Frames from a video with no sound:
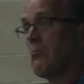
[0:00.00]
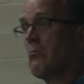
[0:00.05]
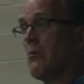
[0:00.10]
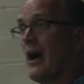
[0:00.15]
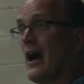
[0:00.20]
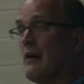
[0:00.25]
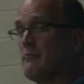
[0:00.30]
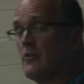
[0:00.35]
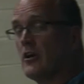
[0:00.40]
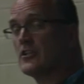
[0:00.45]

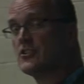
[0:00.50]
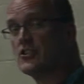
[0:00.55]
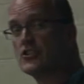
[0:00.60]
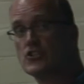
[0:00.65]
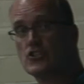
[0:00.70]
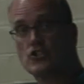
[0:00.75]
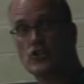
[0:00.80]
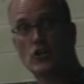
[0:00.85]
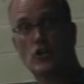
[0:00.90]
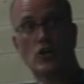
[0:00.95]
I'm not
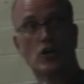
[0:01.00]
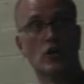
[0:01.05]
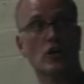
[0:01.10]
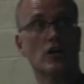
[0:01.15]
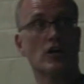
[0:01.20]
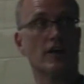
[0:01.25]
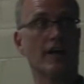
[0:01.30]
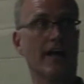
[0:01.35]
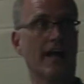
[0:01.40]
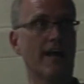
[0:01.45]

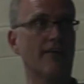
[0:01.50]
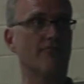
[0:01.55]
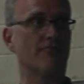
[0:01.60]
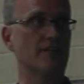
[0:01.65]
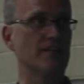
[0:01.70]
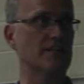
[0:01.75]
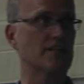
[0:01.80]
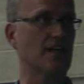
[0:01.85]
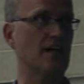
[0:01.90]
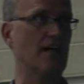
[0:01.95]
sure
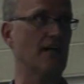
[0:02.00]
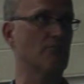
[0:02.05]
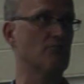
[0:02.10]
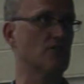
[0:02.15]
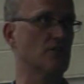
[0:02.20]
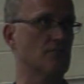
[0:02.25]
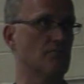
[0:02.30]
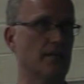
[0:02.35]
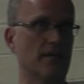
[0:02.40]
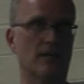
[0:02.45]
every time
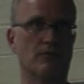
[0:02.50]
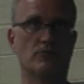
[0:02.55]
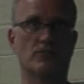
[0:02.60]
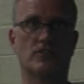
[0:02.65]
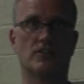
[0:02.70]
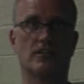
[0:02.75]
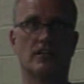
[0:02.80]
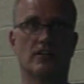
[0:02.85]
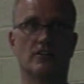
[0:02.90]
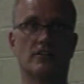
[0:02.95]
she'd be able to
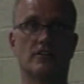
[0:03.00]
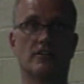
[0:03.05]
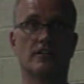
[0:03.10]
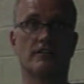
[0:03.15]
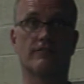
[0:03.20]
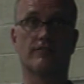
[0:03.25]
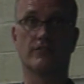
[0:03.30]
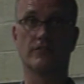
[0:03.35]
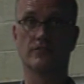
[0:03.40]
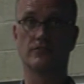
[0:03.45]
tell the
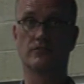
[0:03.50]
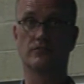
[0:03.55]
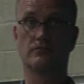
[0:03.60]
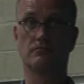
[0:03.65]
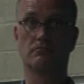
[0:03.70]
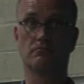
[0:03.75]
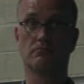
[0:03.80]
difference.